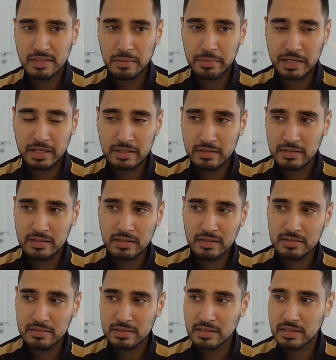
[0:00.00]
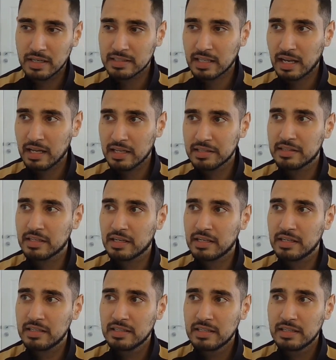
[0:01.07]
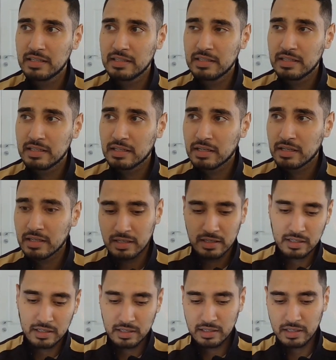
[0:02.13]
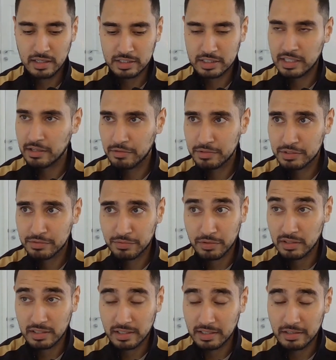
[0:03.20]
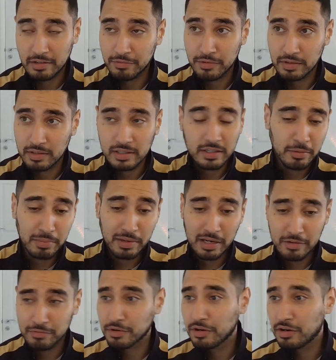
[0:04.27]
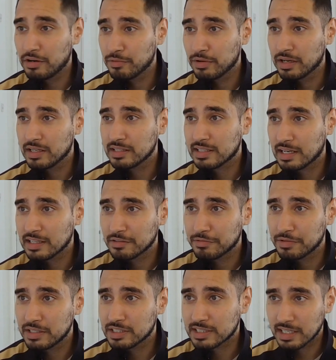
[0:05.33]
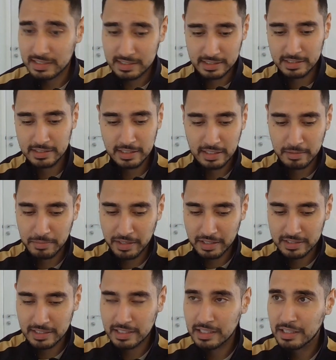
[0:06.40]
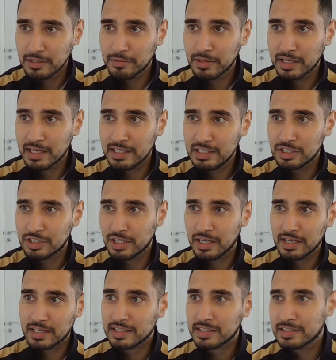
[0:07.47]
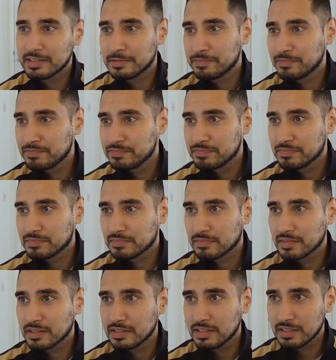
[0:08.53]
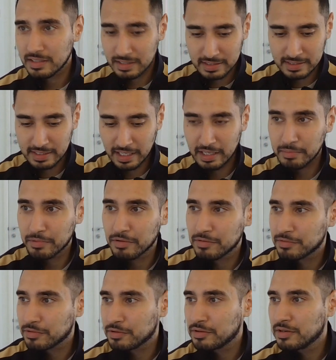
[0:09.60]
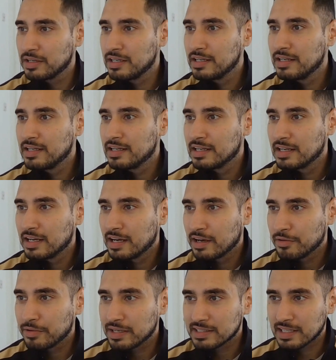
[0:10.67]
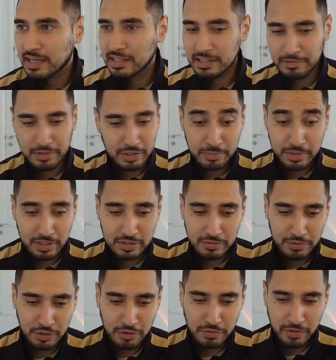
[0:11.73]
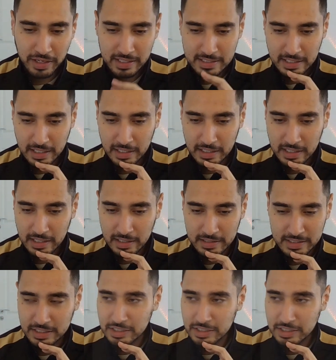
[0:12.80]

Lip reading: I mean, Atalanta. Actually, I completely forgot where Atalanta finished last season. Let me actually quickly check the table for where Atalanta finished because of Juve's